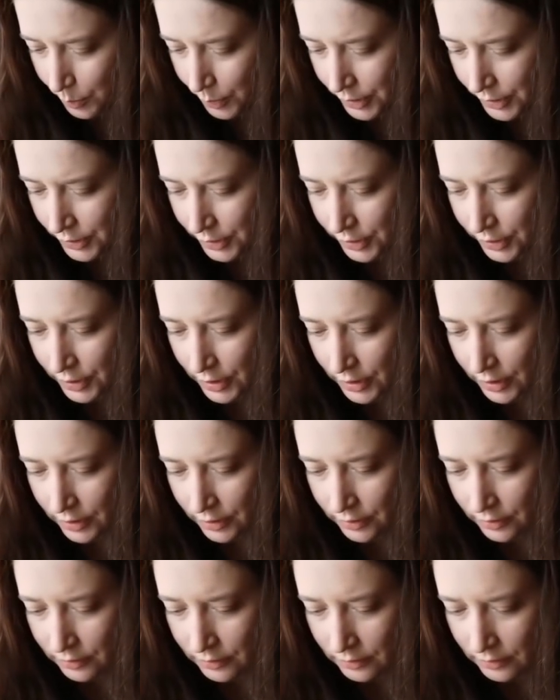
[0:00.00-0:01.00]

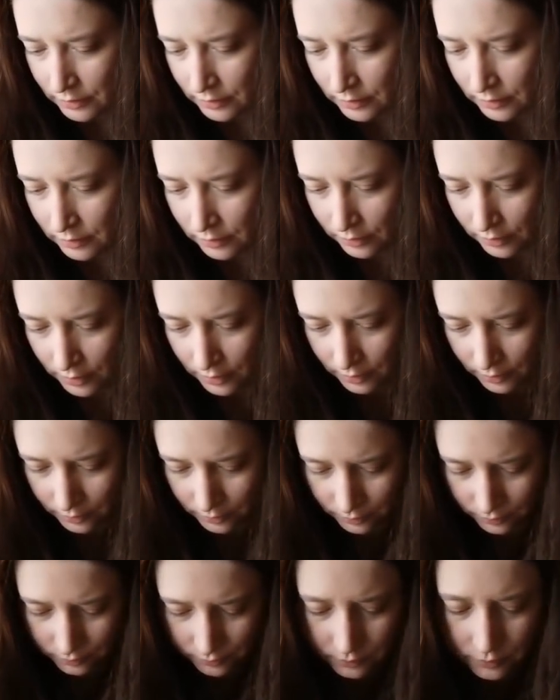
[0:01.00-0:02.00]
Bunya
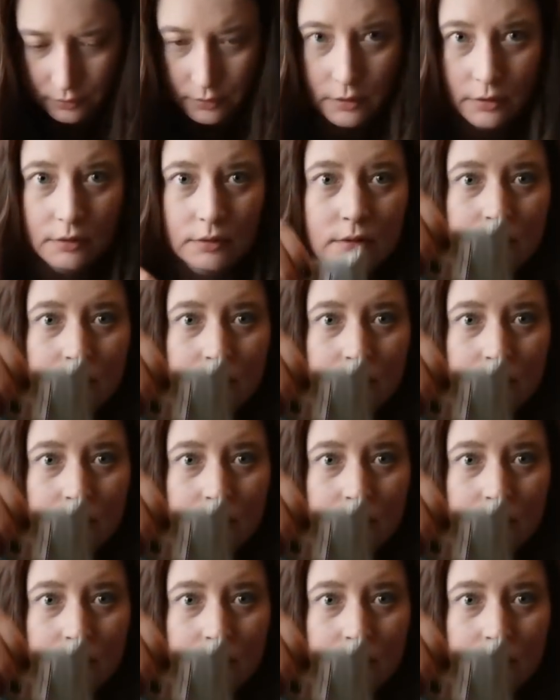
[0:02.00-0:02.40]
Cone.